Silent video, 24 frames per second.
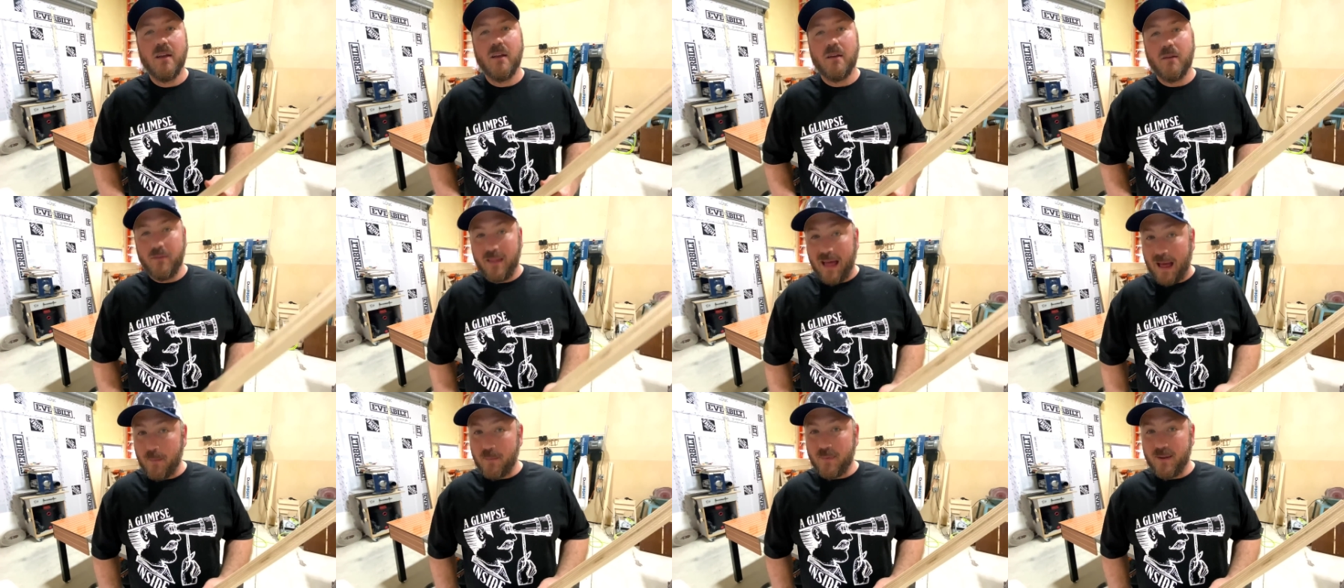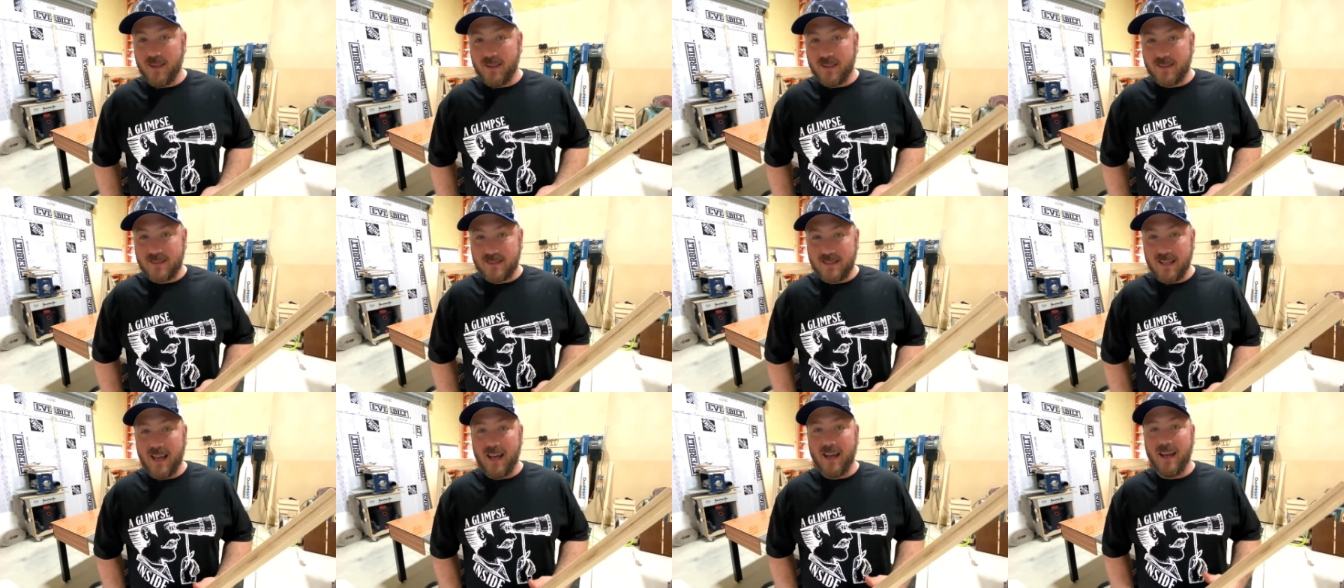That being
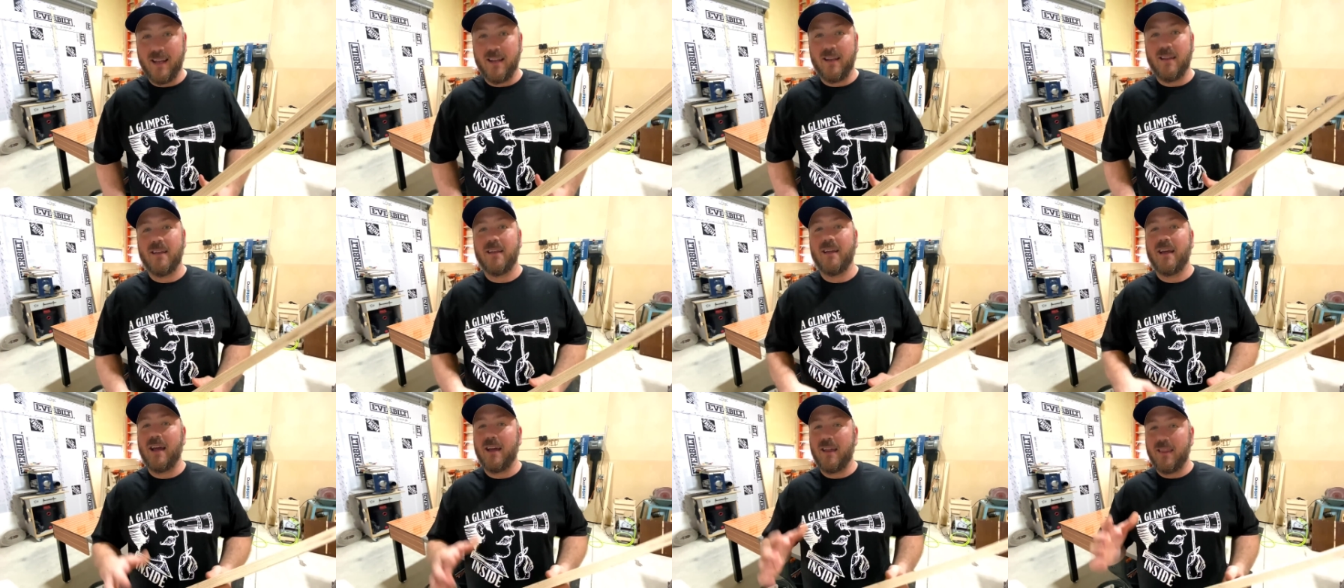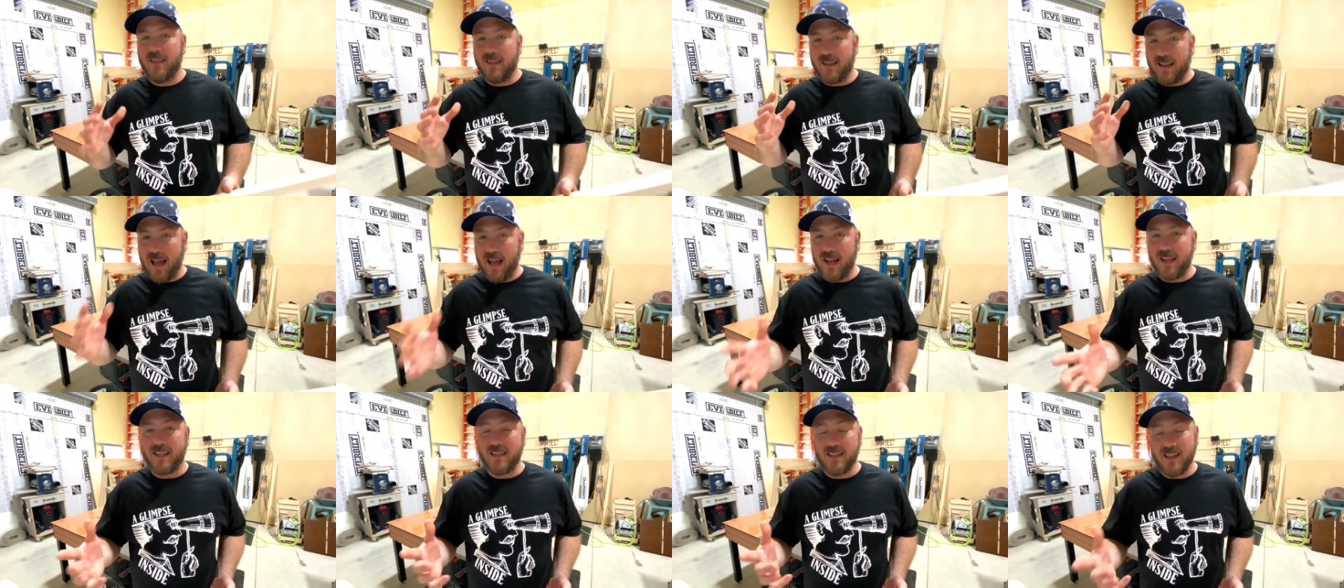said, the
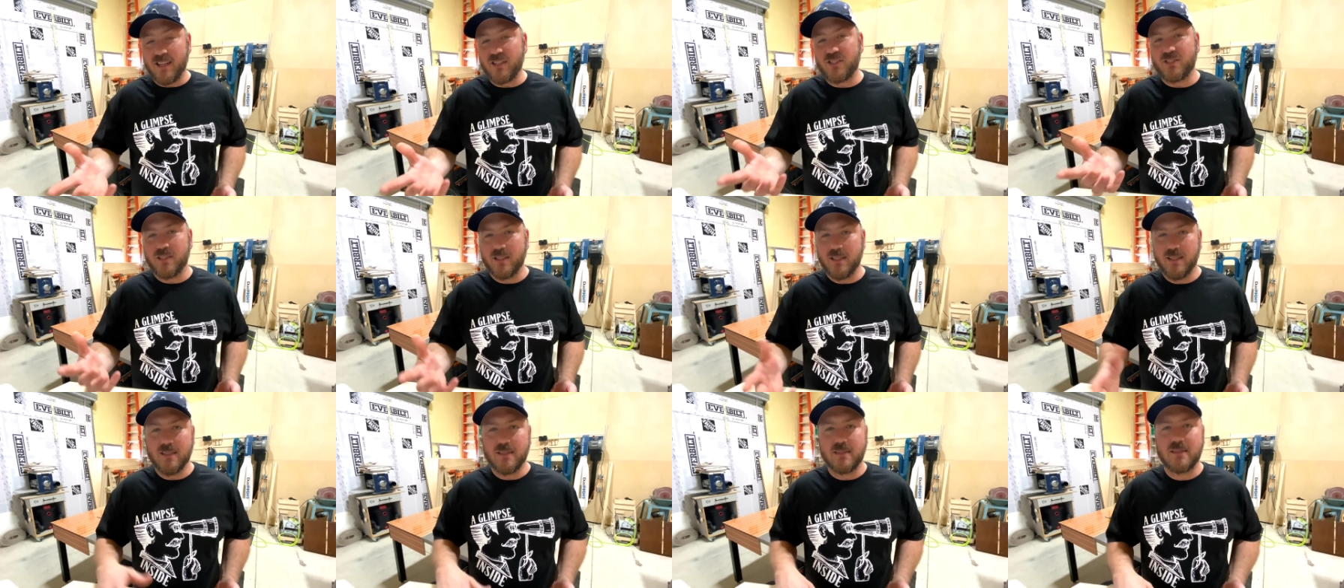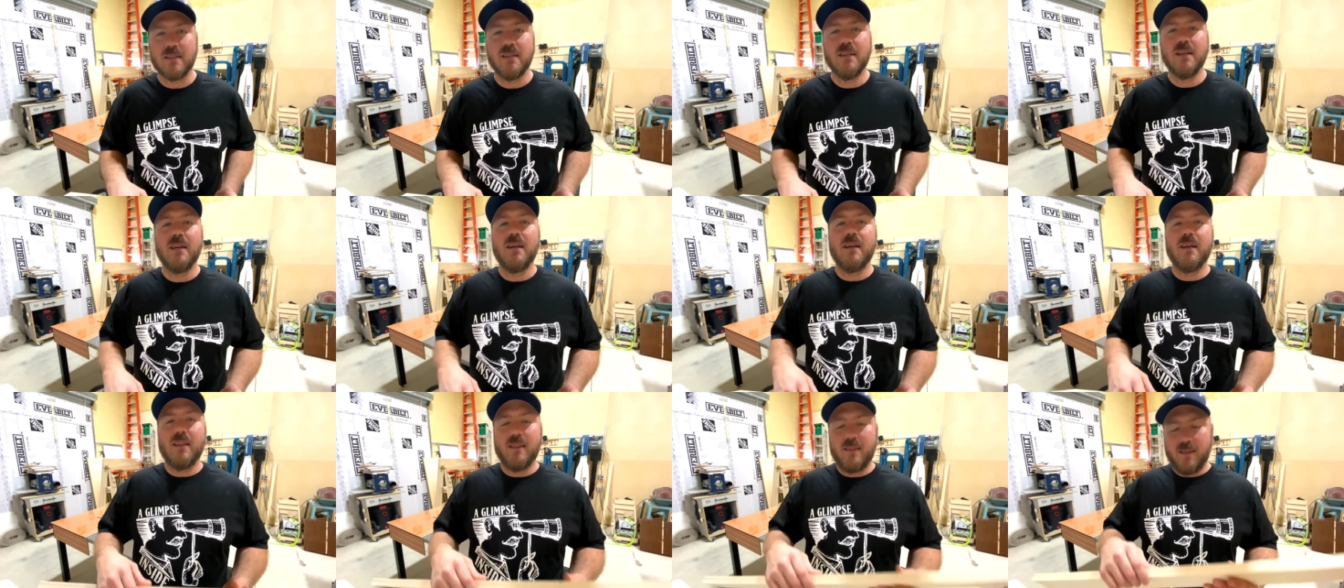calculation is
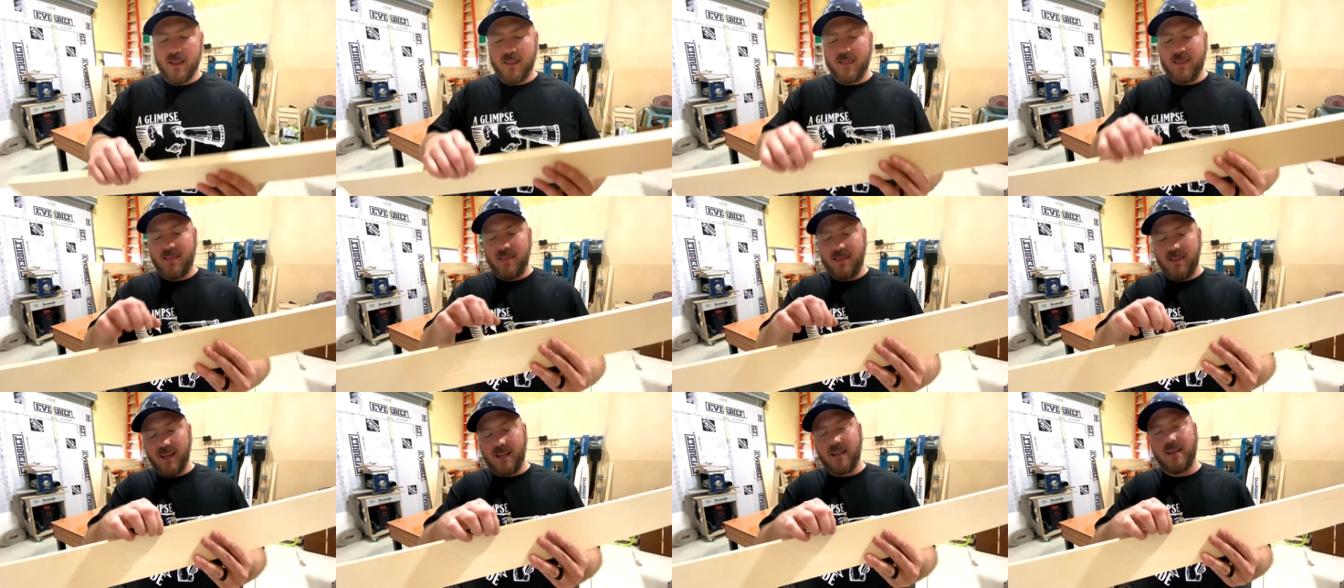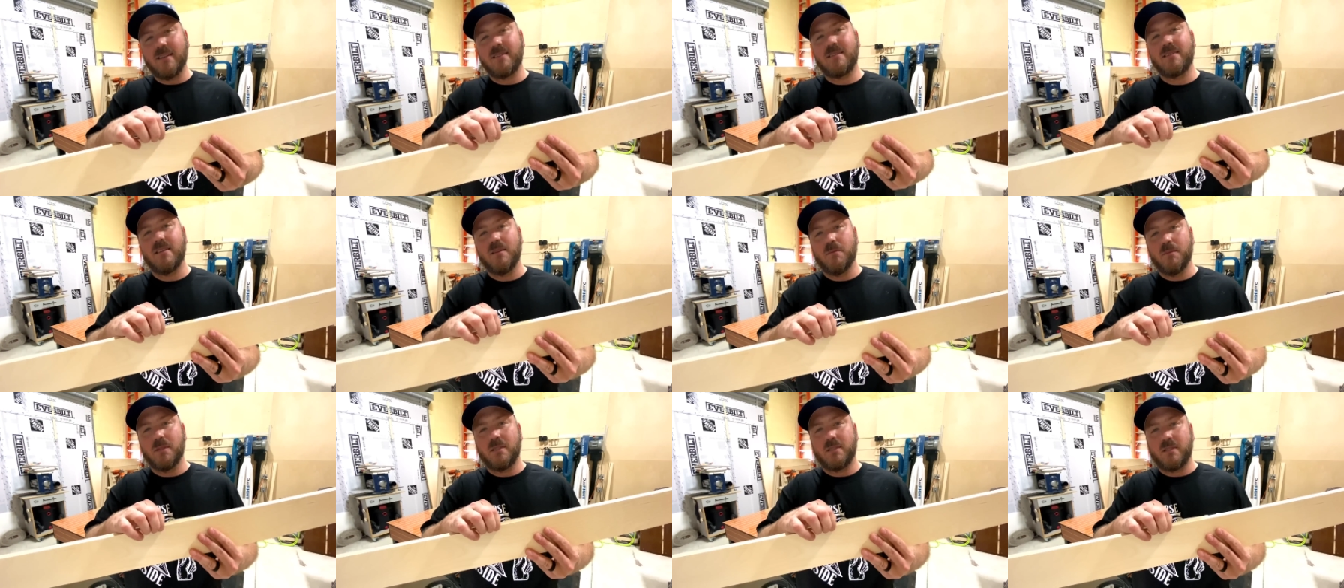the thickness
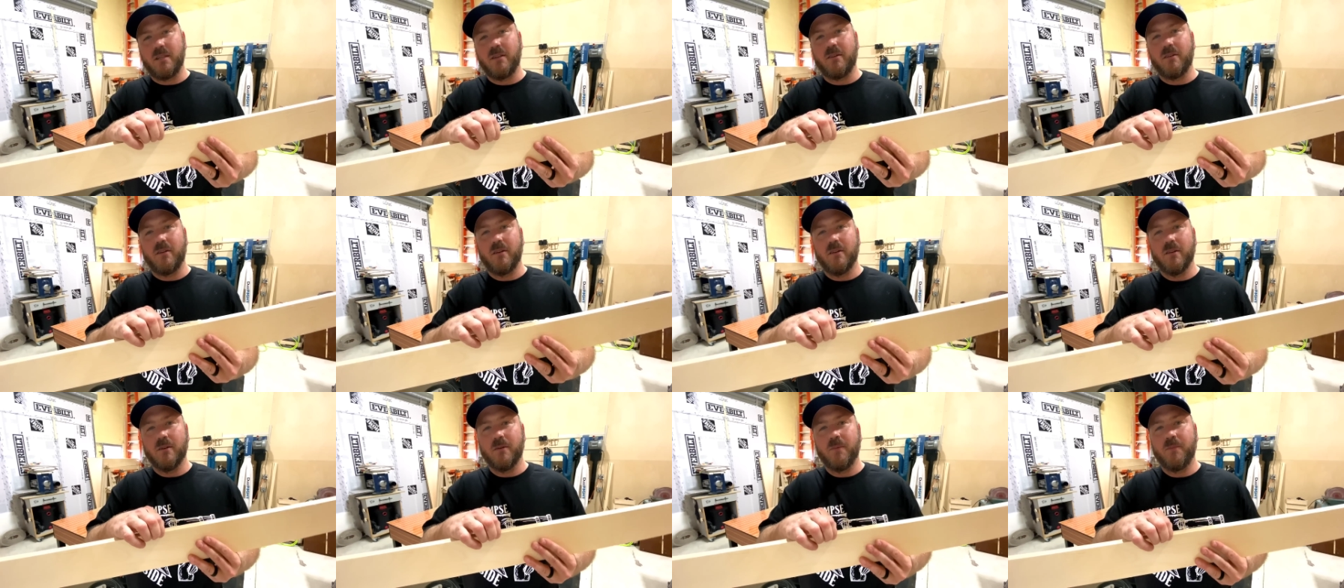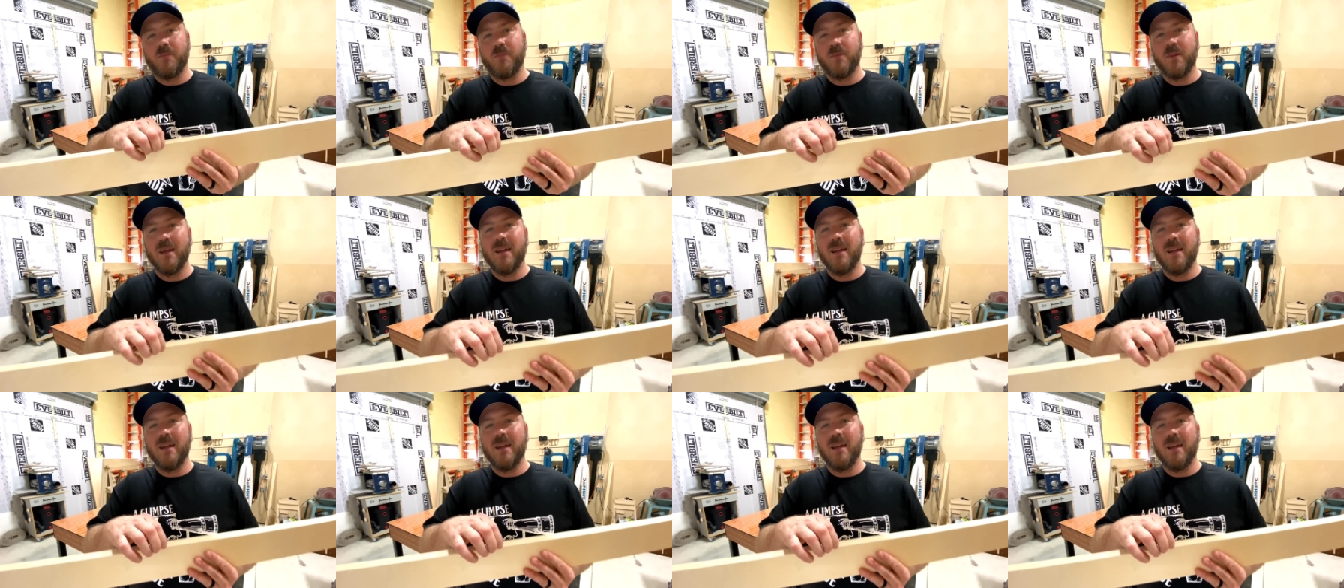of the material,